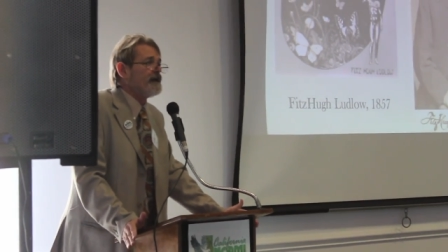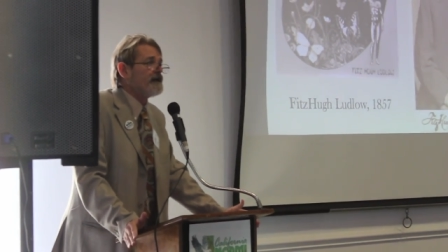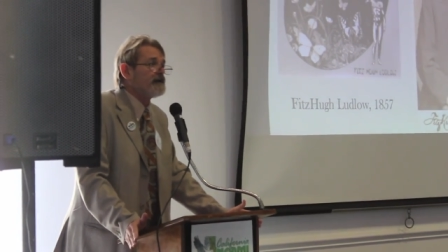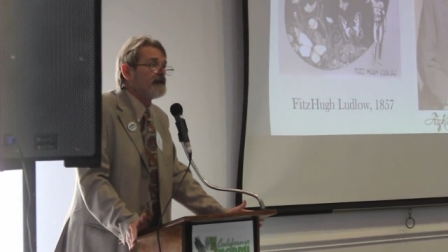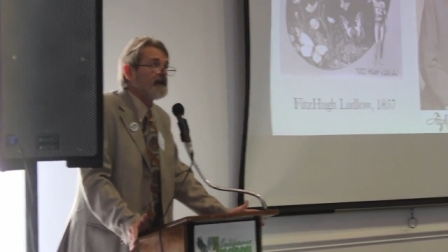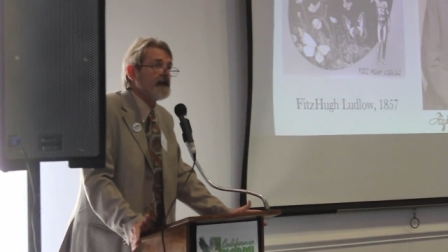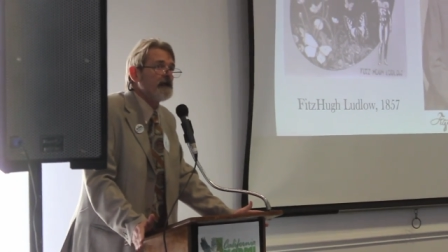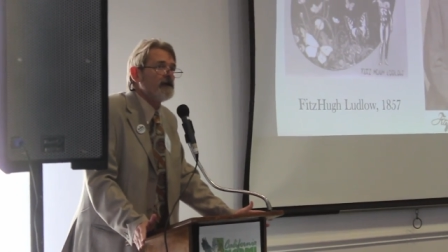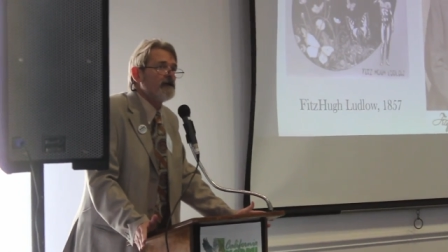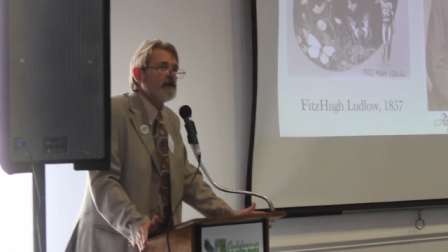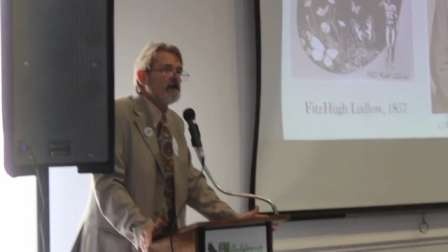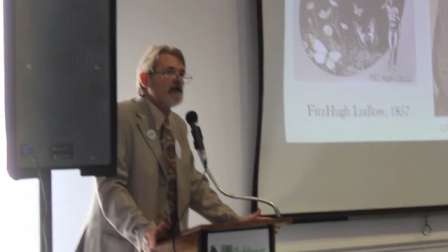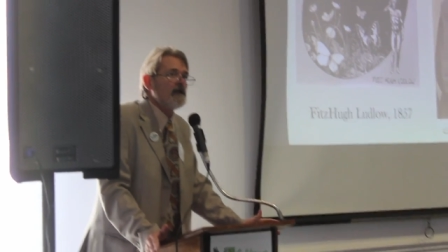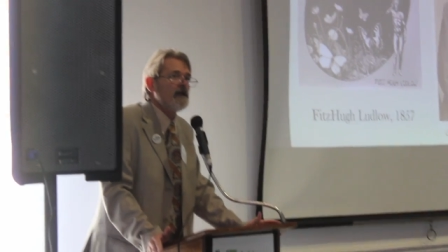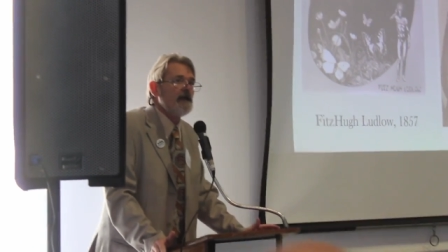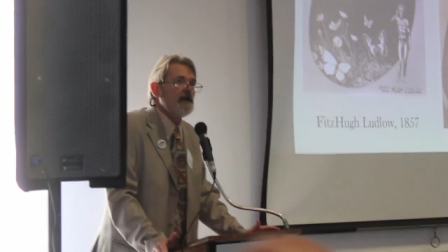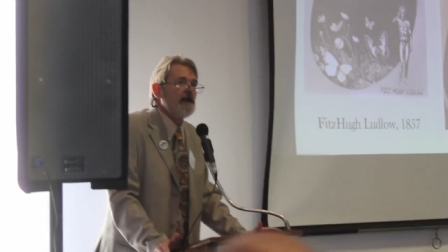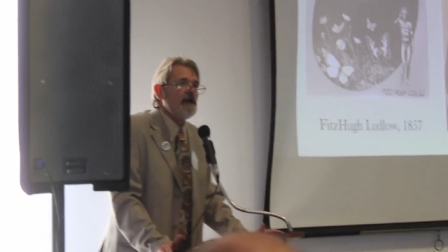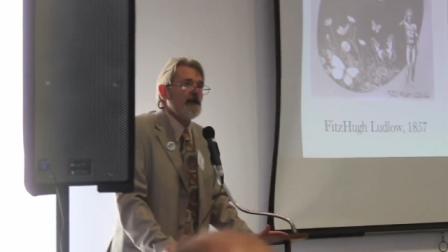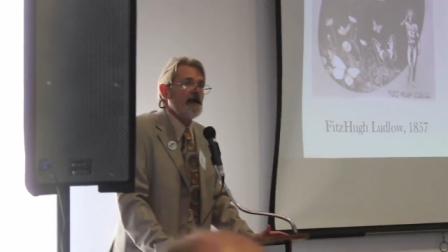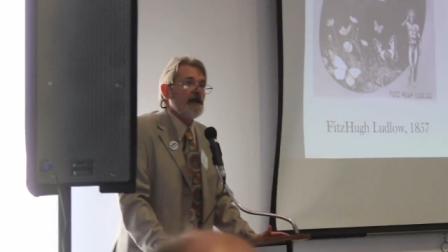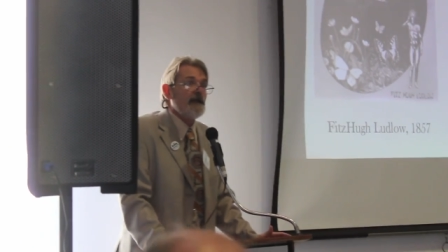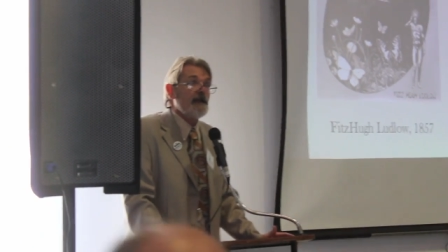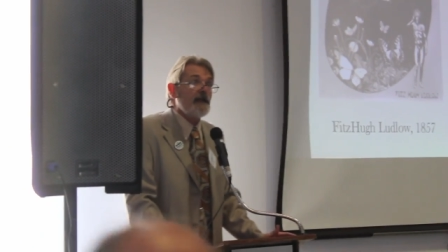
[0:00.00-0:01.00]
illegal
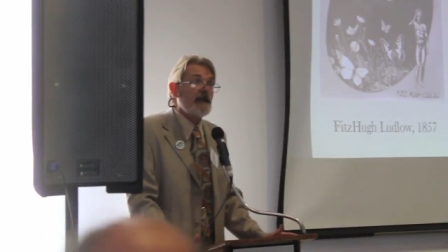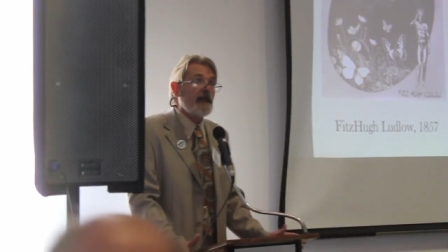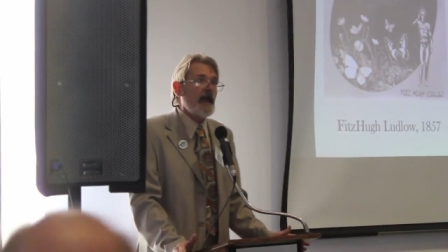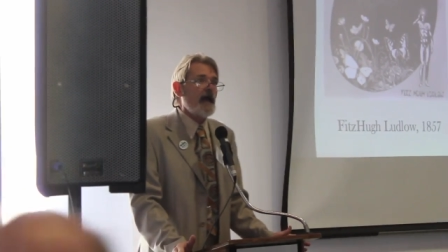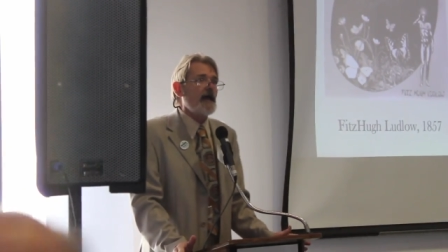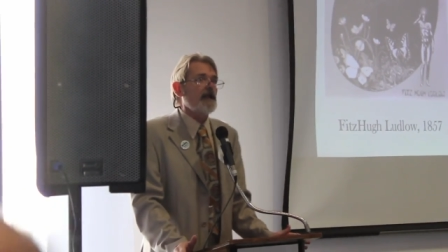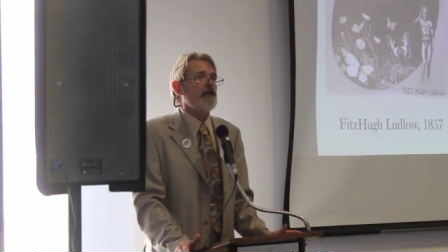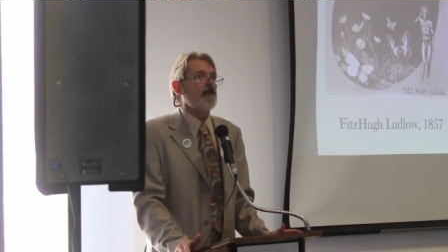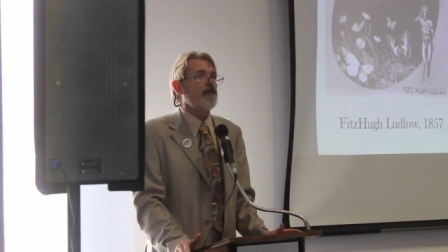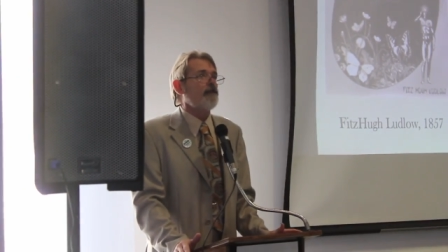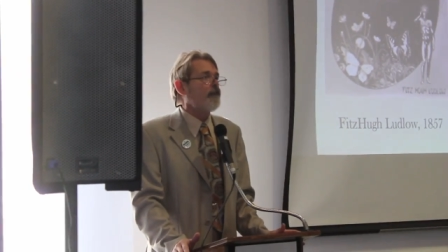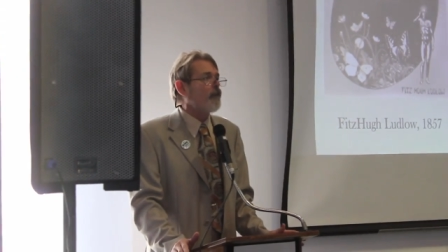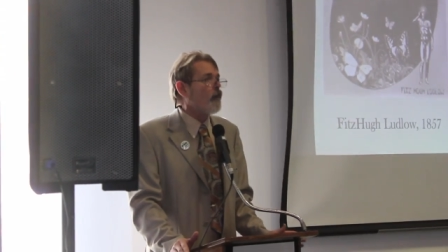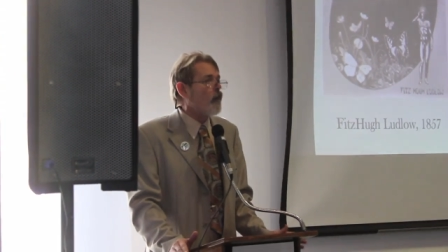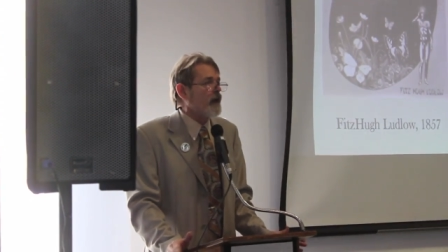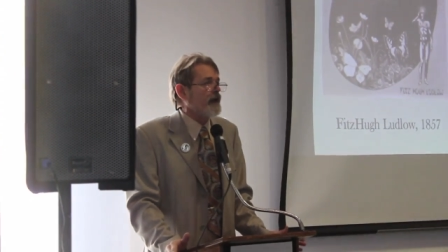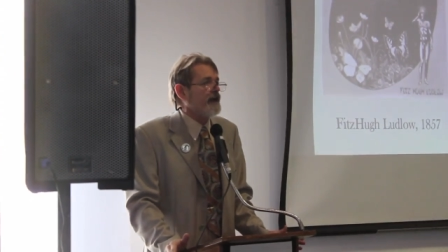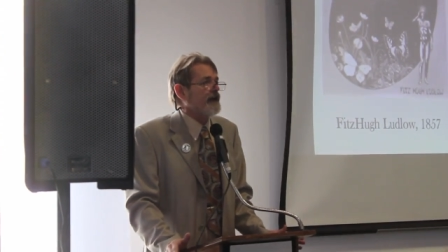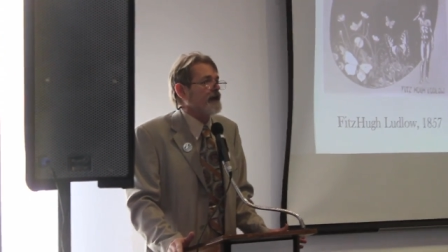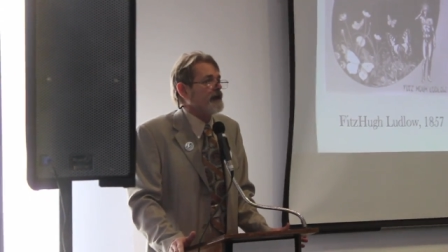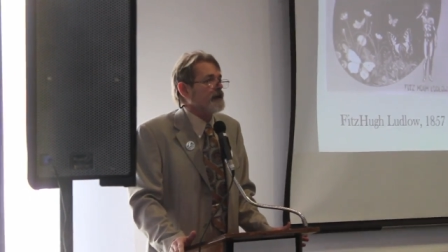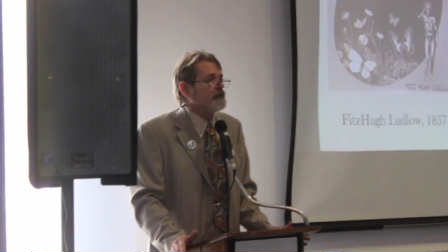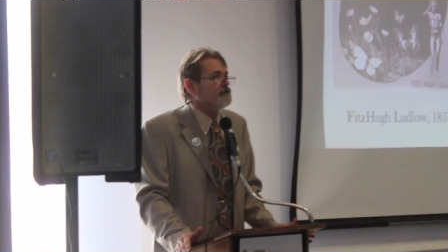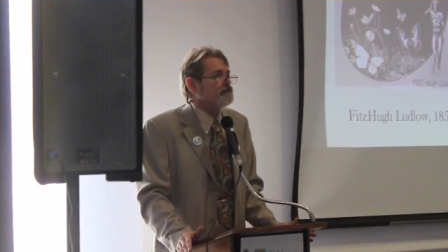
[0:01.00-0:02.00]
in
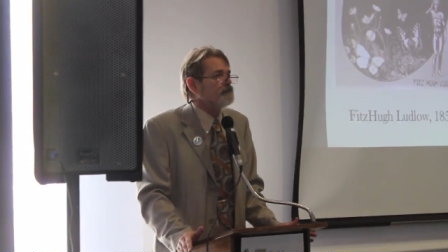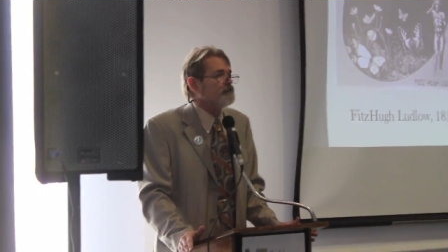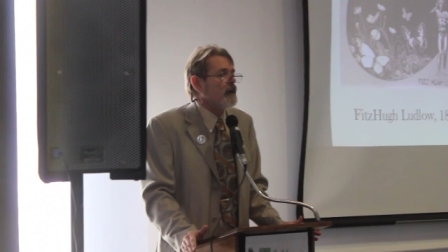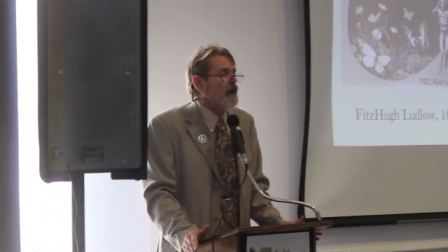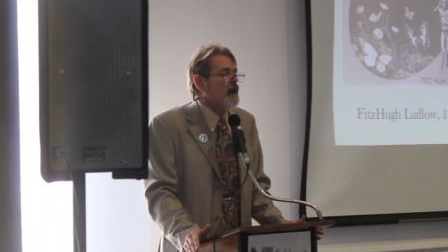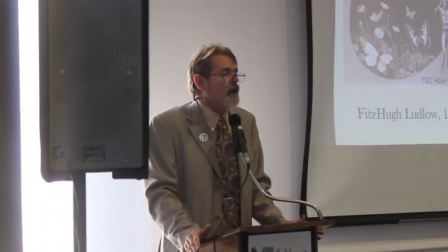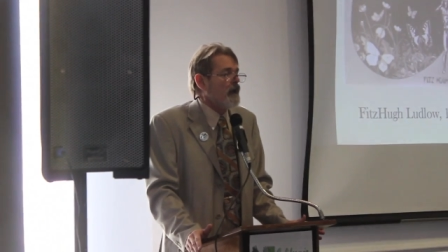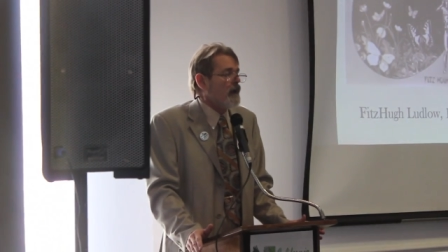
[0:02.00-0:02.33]
California.